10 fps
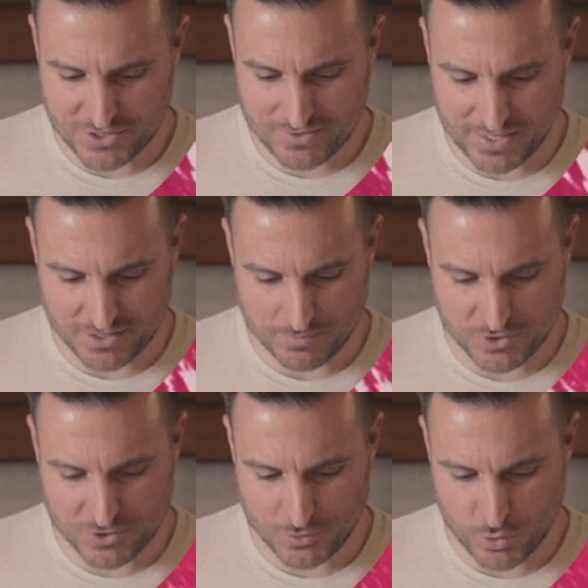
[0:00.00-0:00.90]
just like some
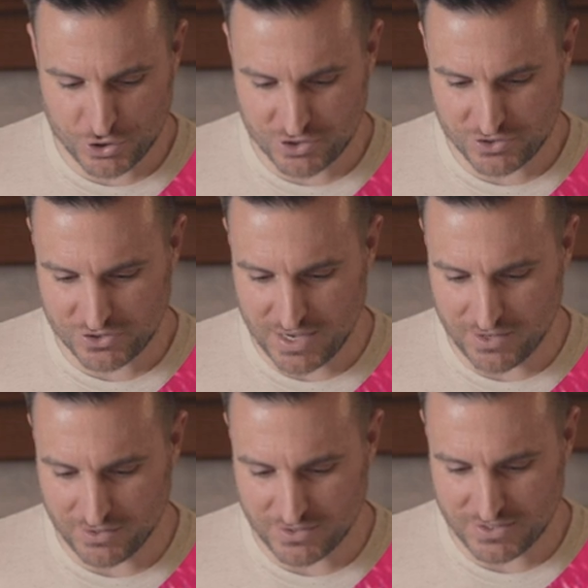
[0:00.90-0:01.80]
squished
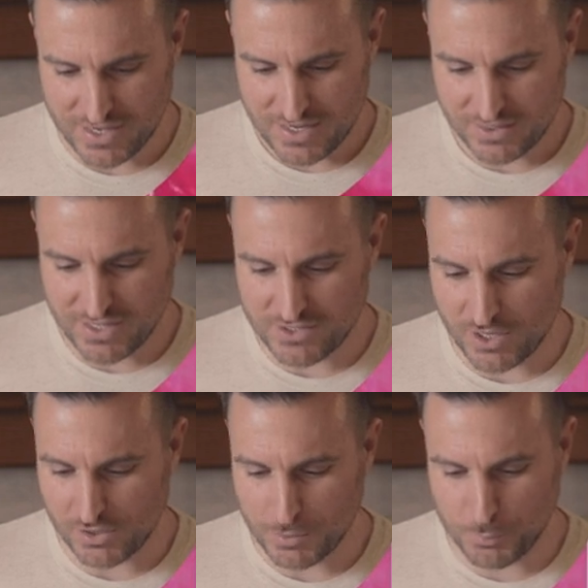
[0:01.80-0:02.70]
cells. These
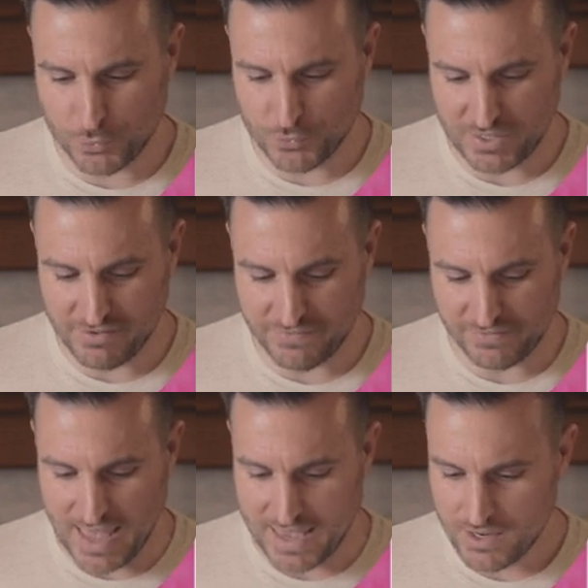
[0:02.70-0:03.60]
all look pretty
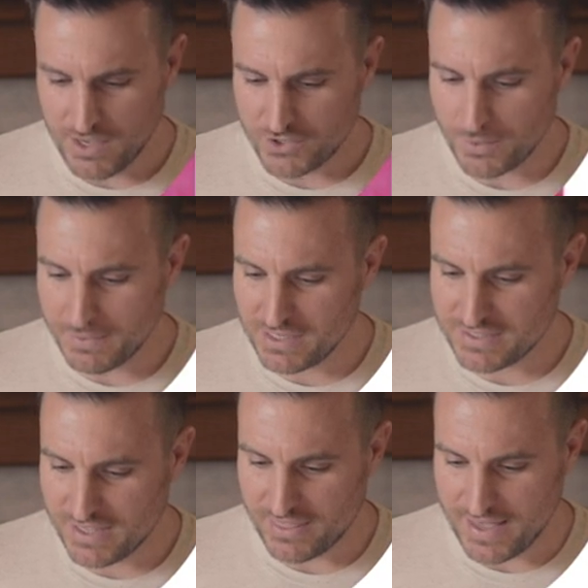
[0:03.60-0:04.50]
flat. So I'm going to
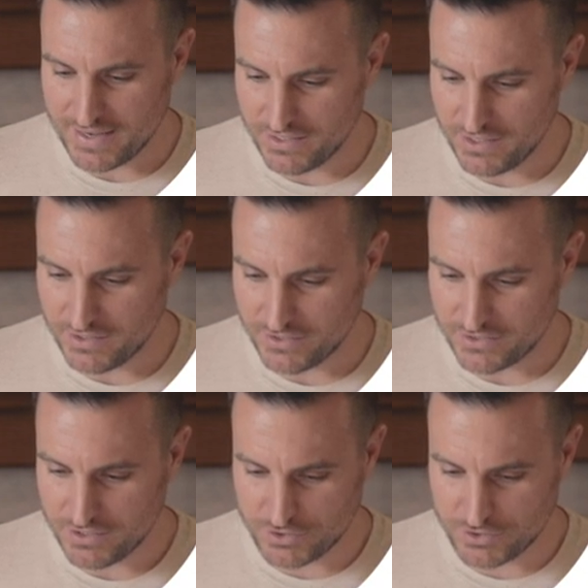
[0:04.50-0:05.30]
say that that is